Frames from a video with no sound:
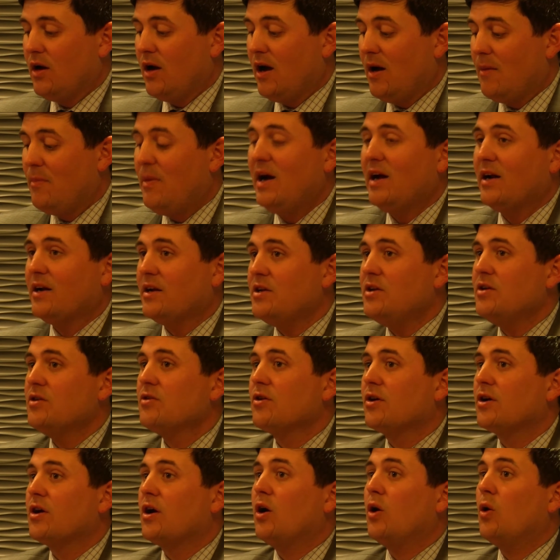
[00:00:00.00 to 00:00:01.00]
about a
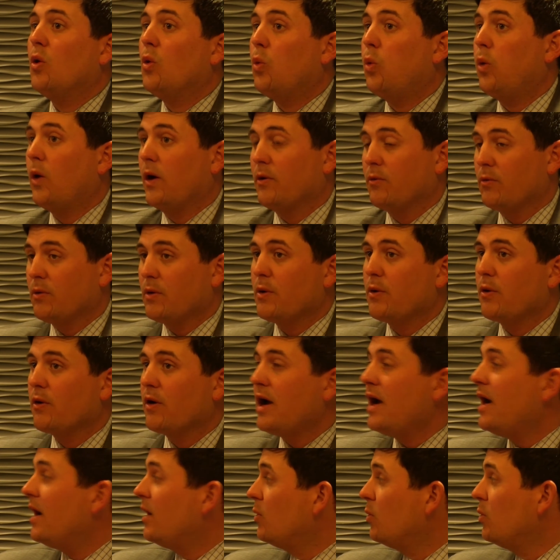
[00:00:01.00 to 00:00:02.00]
year ago where we were
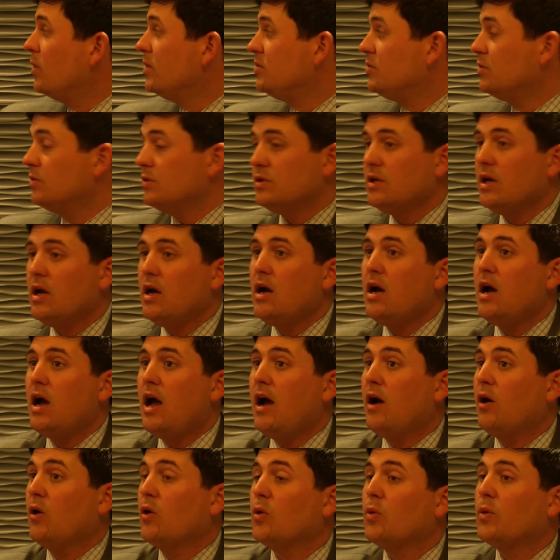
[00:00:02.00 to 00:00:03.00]
at, which was
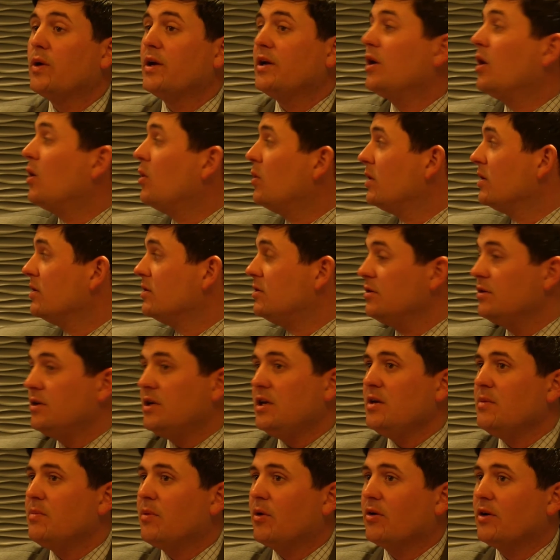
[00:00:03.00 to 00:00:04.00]
how are we going to
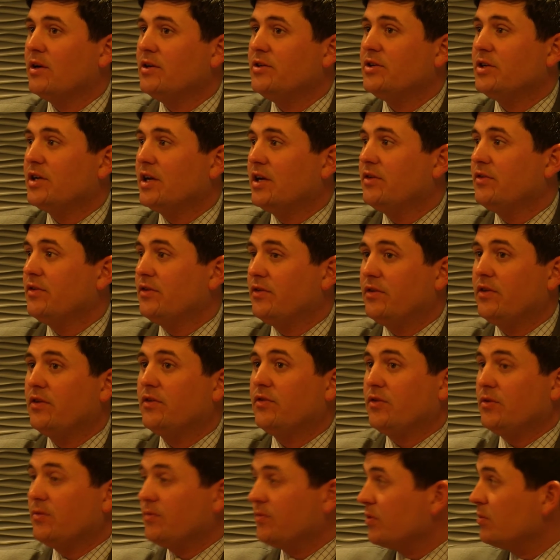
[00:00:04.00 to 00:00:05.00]
keep our education
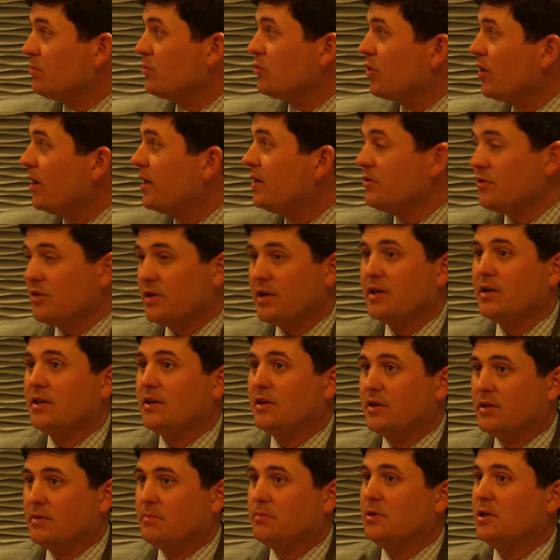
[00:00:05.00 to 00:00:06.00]
system from
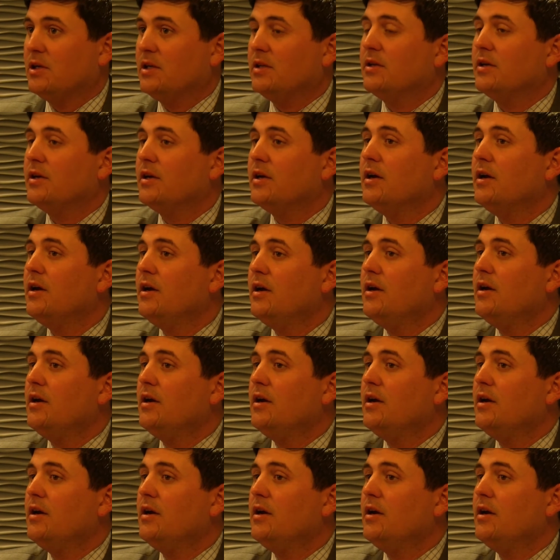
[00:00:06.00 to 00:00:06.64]
cratering completely?